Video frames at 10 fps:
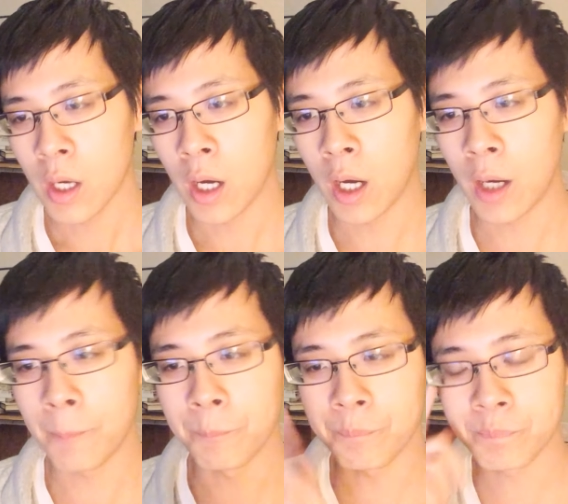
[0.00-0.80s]

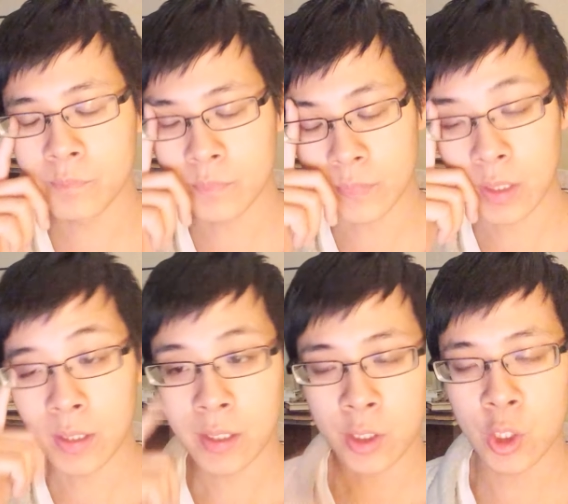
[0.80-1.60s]
um,
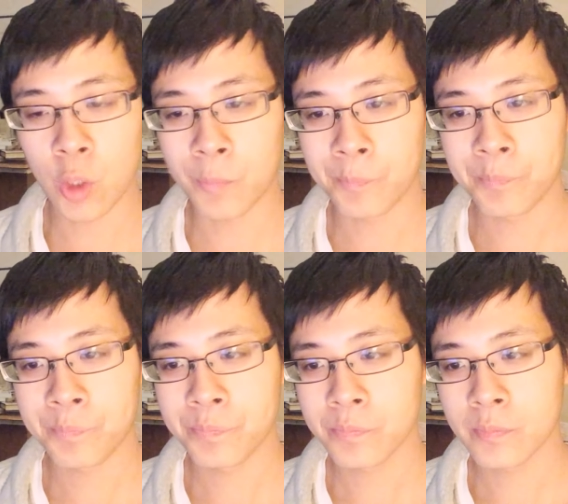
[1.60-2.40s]
you know,
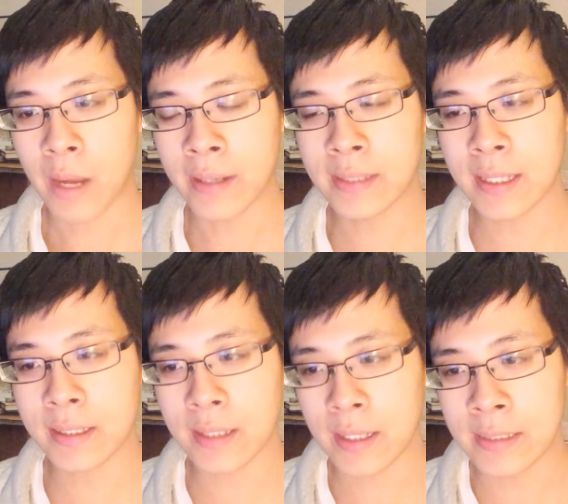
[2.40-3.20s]
I
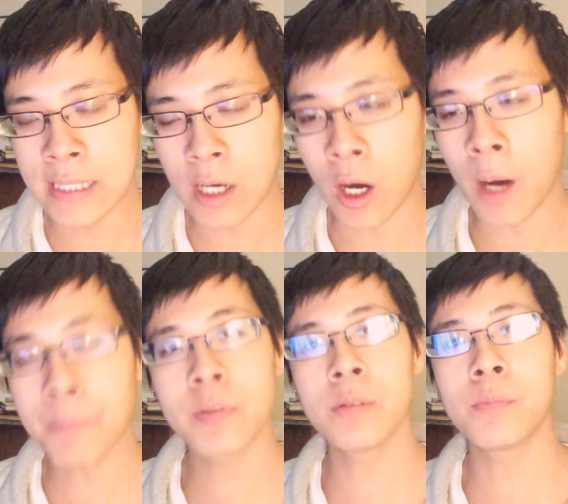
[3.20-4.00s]
think the
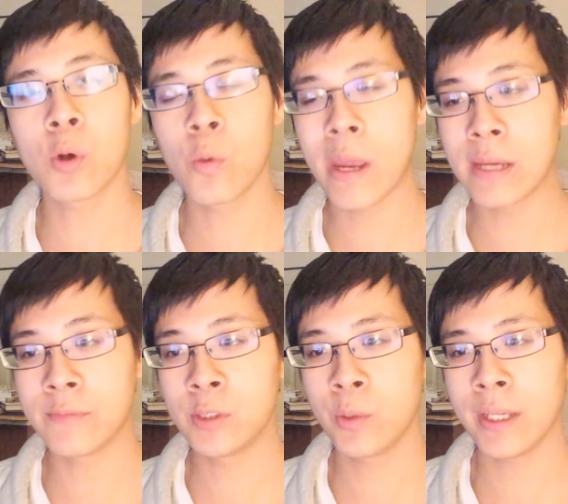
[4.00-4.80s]
optimal way
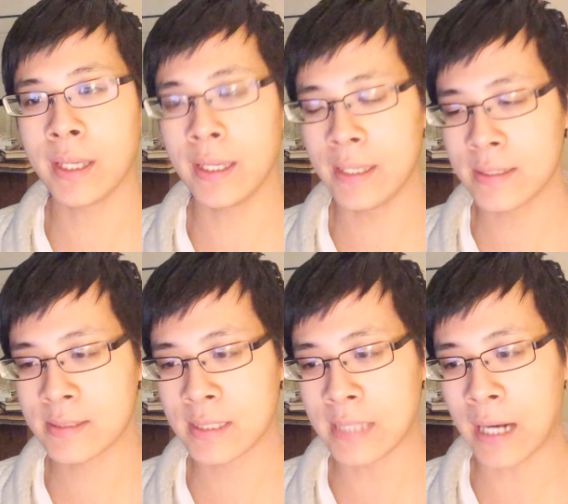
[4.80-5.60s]
of doing it is
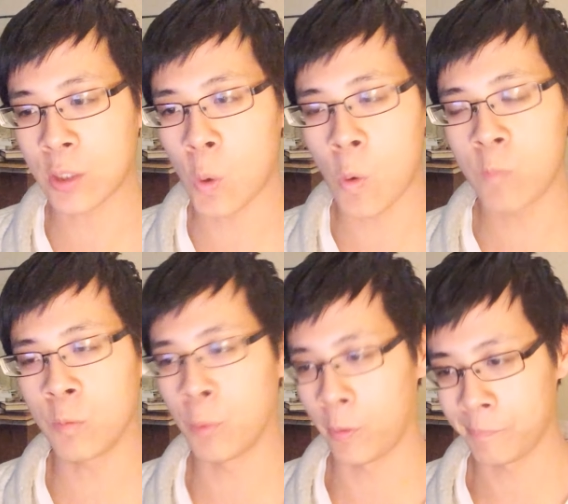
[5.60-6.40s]
to not go
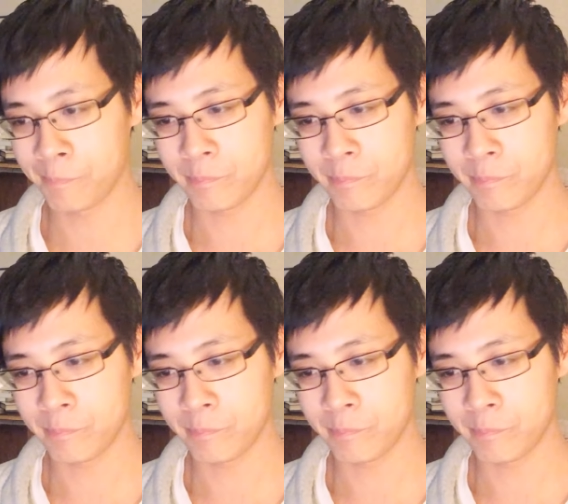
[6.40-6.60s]
overboard.